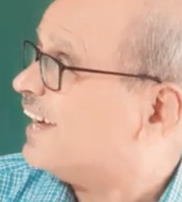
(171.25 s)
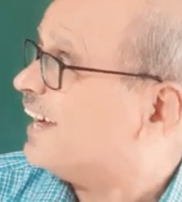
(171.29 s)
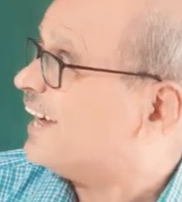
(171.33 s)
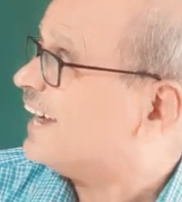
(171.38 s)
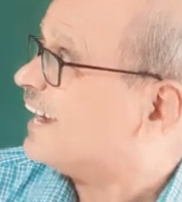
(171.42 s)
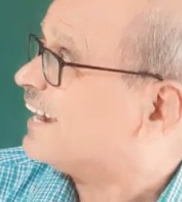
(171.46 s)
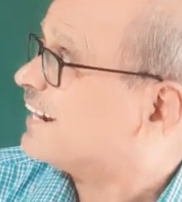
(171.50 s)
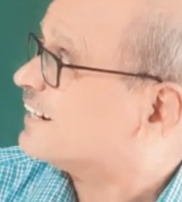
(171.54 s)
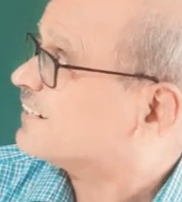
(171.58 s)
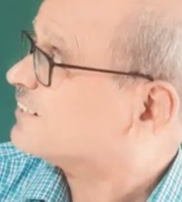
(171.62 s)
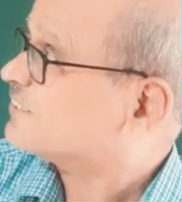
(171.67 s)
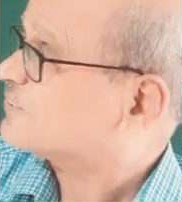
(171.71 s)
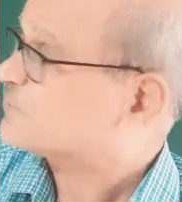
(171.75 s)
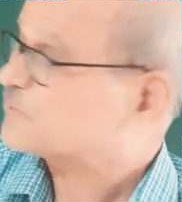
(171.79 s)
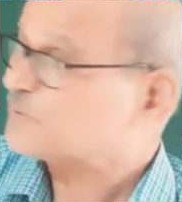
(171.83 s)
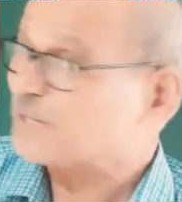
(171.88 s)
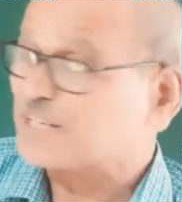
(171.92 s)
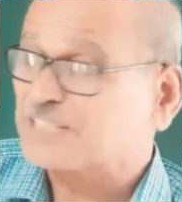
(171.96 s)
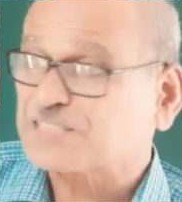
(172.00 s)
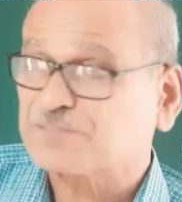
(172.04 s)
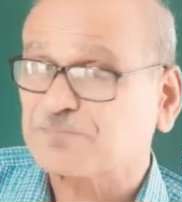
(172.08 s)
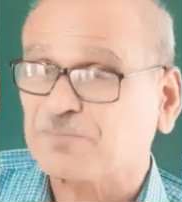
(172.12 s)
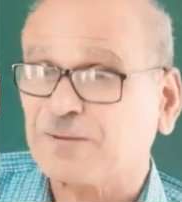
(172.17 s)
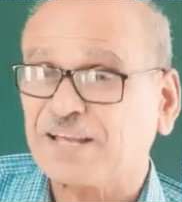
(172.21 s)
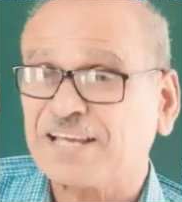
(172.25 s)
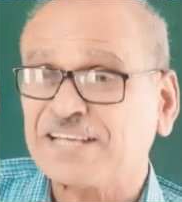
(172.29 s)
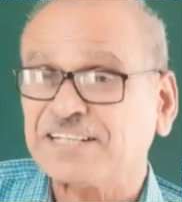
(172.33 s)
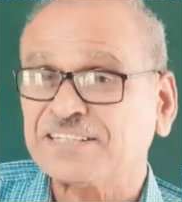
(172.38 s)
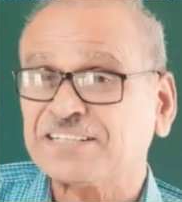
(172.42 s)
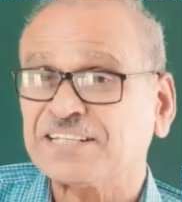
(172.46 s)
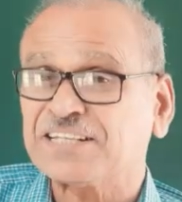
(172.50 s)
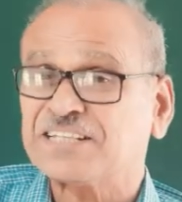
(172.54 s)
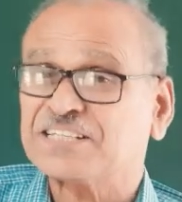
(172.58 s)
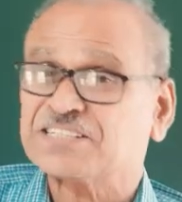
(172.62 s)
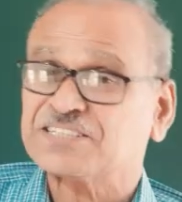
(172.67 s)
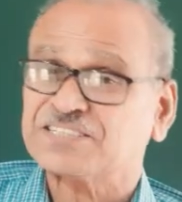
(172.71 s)
and to explain
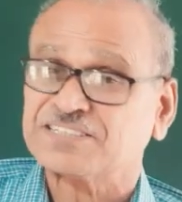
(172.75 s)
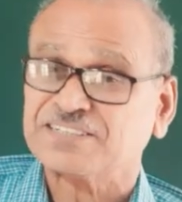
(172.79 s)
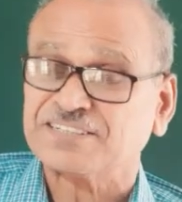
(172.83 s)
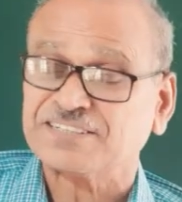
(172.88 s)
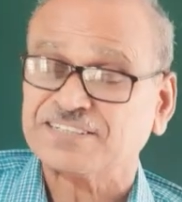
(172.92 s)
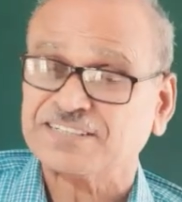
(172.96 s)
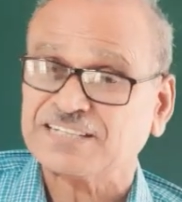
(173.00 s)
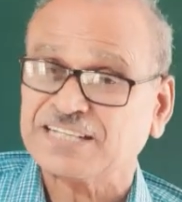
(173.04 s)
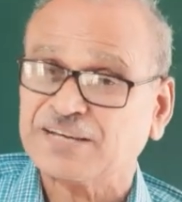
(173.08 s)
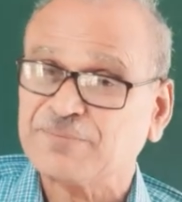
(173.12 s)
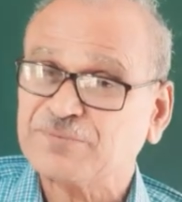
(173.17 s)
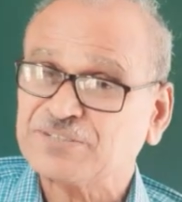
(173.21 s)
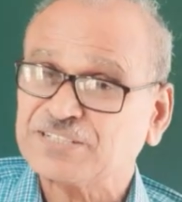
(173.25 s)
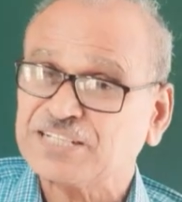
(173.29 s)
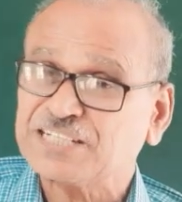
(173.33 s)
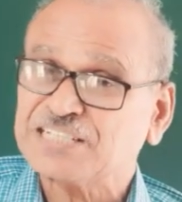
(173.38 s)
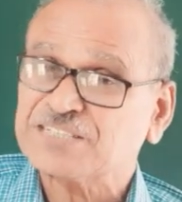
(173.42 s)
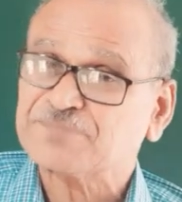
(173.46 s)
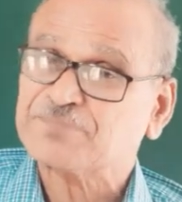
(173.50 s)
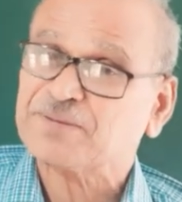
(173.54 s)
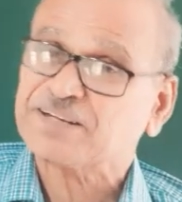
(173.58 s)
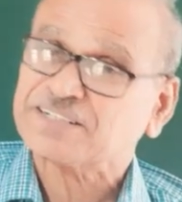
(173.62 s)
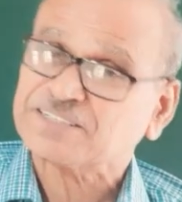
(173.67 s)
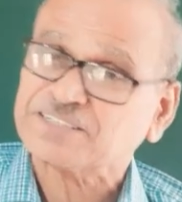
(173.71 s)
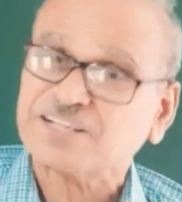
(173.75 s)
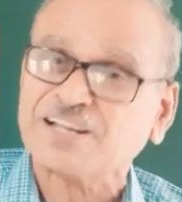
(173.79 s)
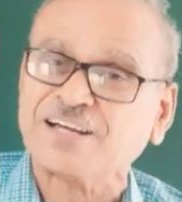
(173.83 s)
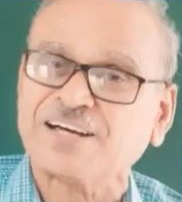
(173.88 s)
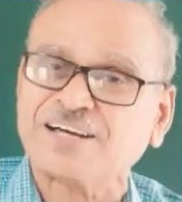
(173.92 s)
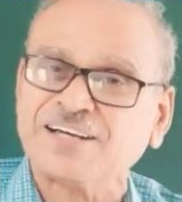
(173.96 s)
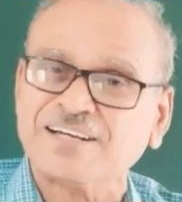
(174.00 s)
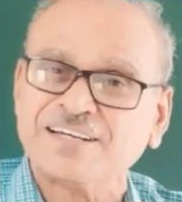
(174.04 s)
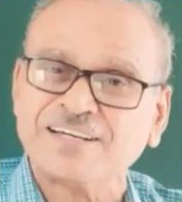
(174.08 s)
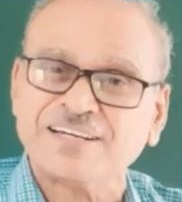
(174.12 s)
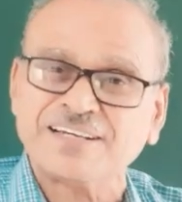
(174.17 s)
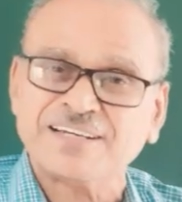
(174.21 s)
these emission
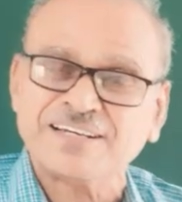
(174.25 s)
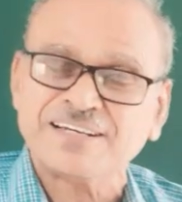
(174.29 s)
spectra,